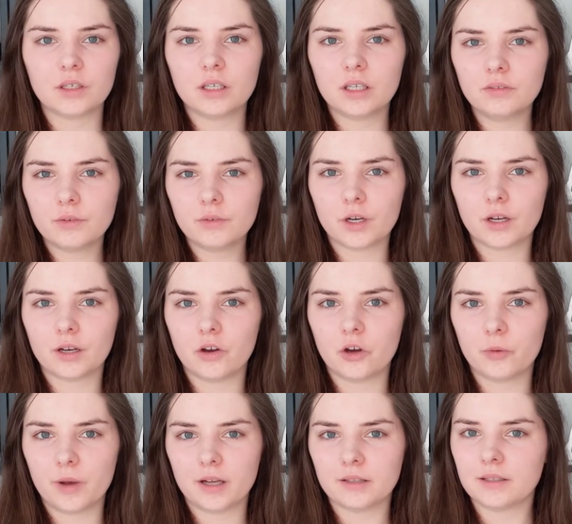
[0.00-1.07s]
If you want to know
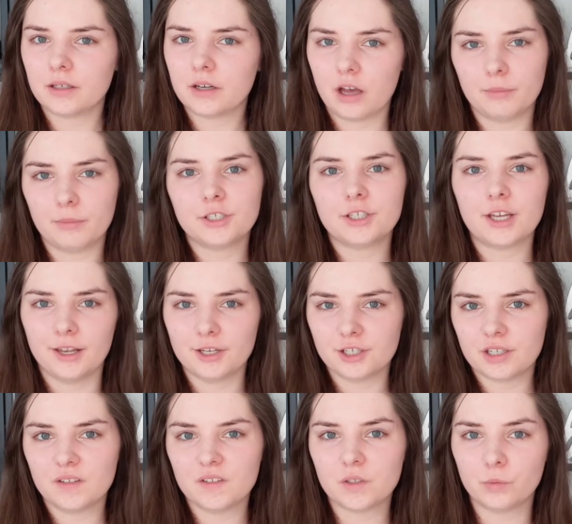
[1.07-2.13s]
about the common
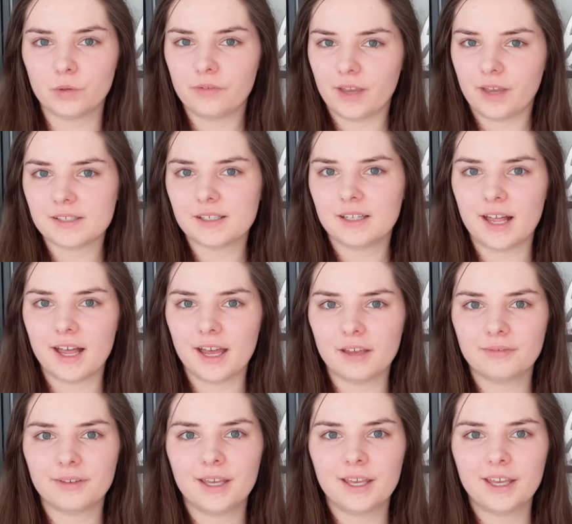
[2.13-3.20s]
challenges you will face in
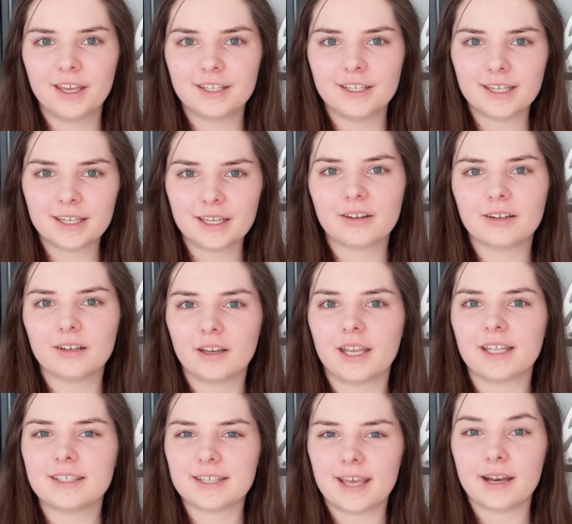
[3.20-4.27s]
life, take a good look
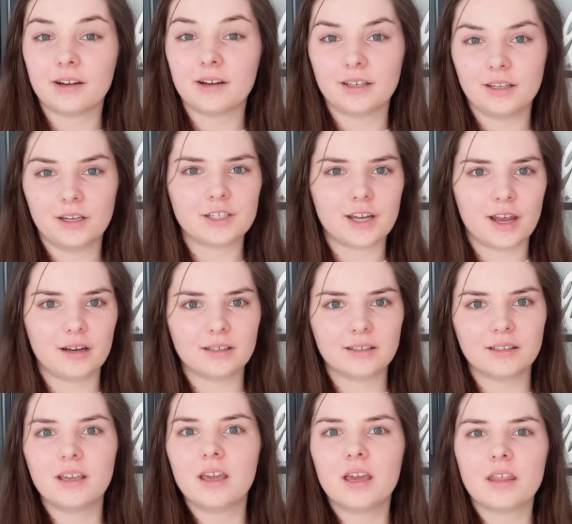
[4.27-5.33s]
at Saturn in your chart.
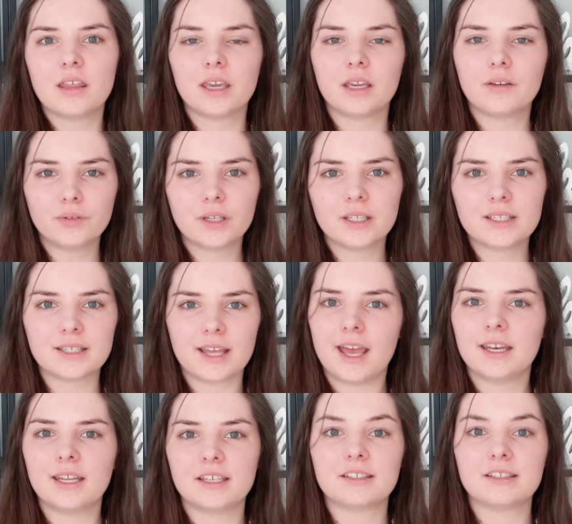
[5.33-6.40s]
The equivalent
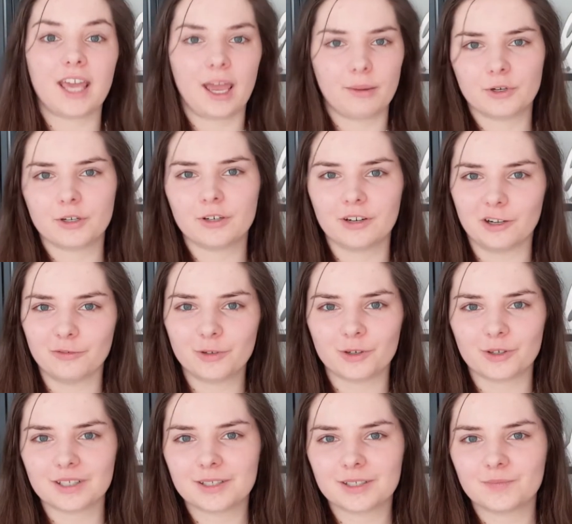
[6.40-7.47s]
sign is Capricorn, of
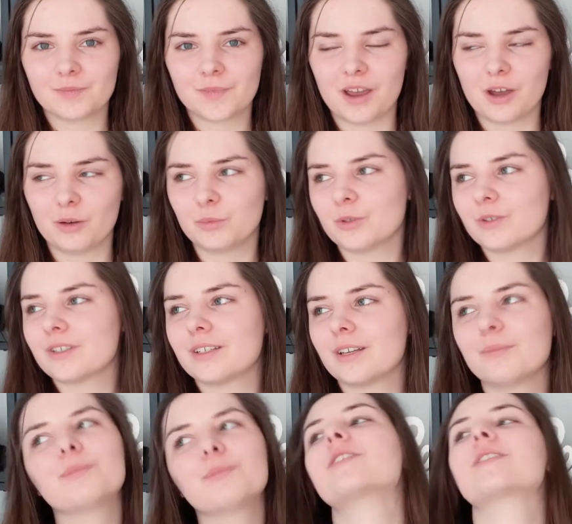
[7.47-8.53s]
course, our most
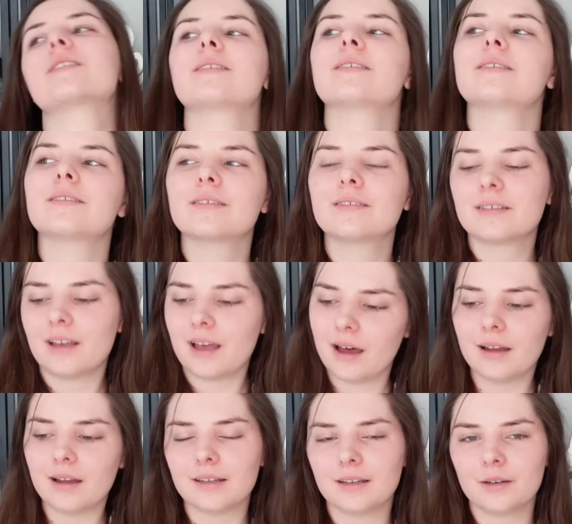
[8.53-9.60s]
ambitious
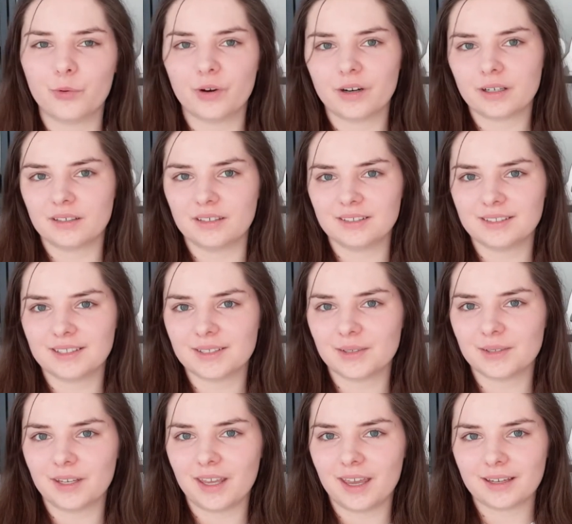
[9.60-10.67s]
hard little worker in the
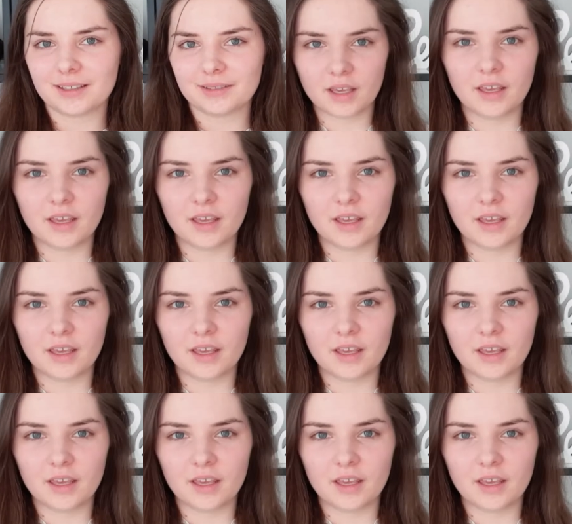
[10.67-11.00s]
zodiac.